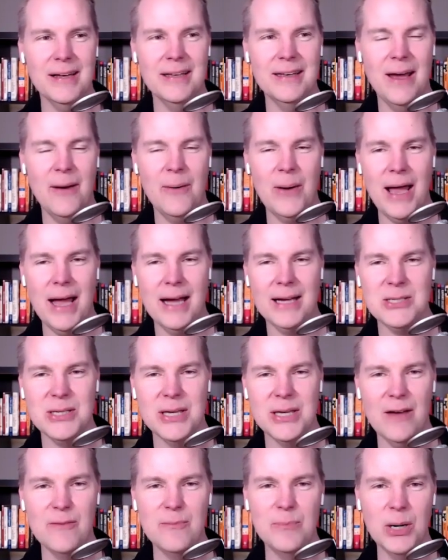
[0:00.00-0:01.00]
Now I
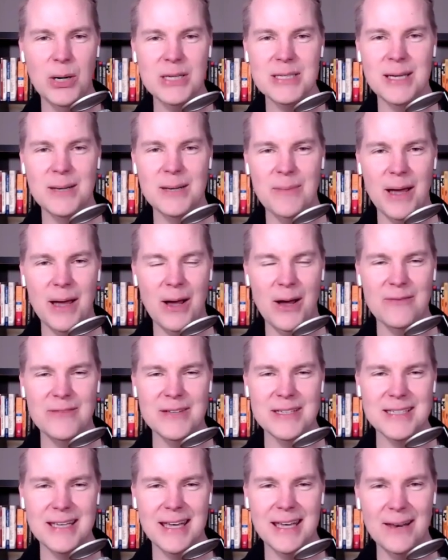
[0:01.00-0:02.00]
actually have books in my
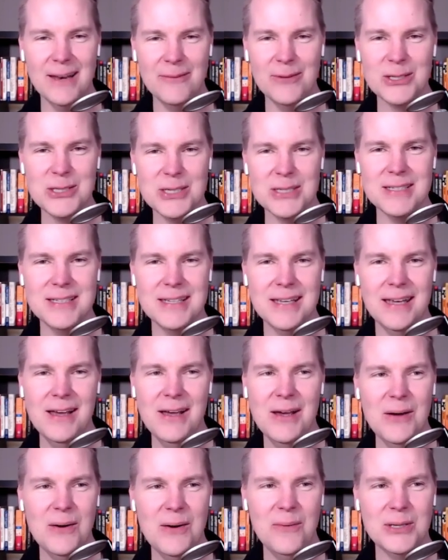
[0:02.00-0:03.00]
office again, which is
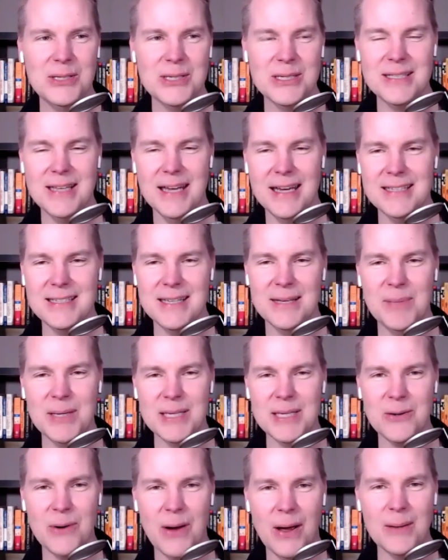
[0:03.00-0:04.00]
nice to be
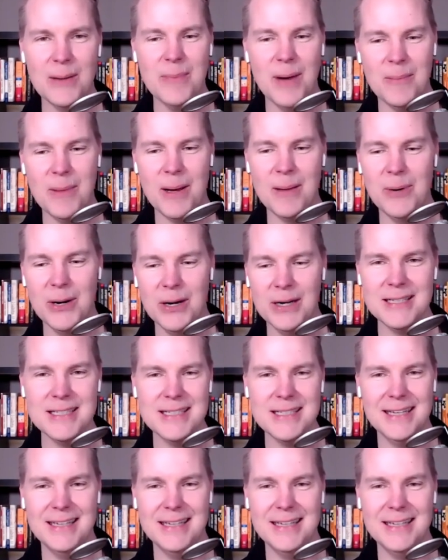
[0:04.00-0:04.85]
surrounded by my books.